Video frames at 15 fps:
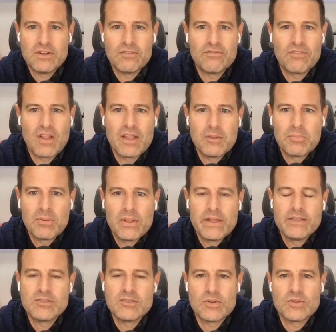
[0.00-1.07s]
fly the
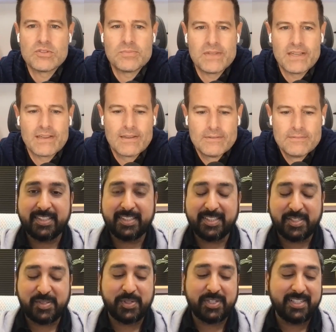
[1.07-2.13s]
plane, so to speak.
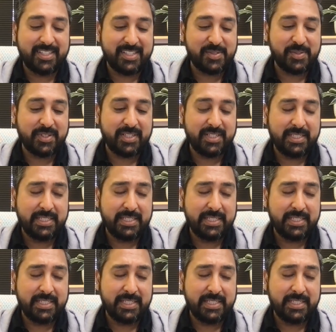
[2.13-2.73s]
That's right. That's right.